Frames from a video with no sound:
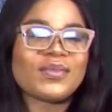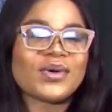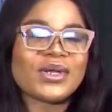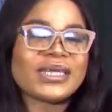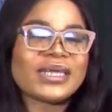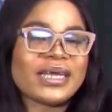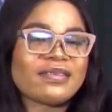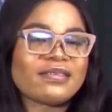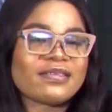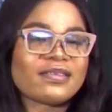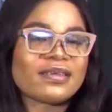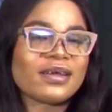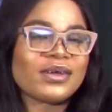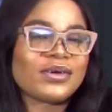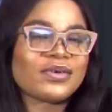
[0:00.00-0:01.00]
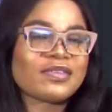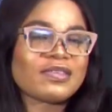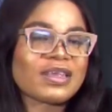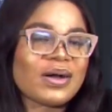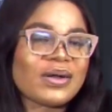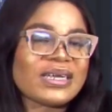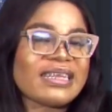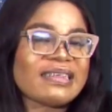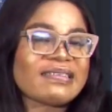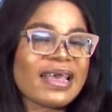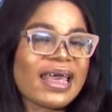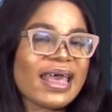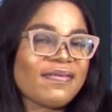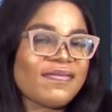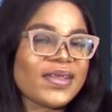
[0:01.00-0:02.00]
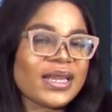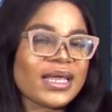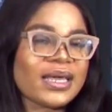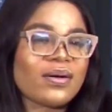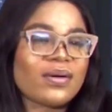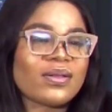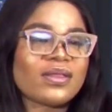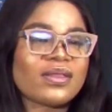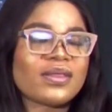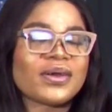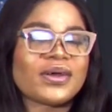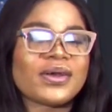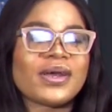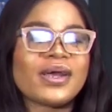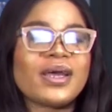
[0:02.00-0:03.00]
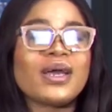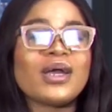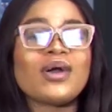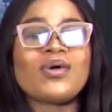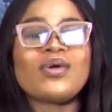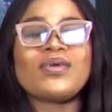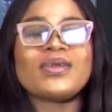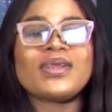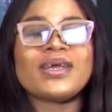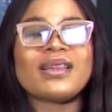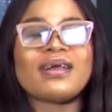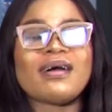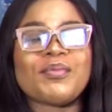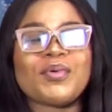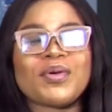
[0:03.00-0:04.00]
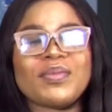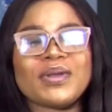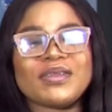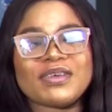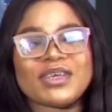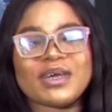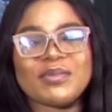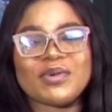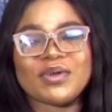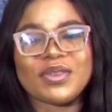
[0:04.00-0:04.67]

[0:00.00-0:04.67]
Monday's ghost town is heavily on the Colonial Republic du Cameroon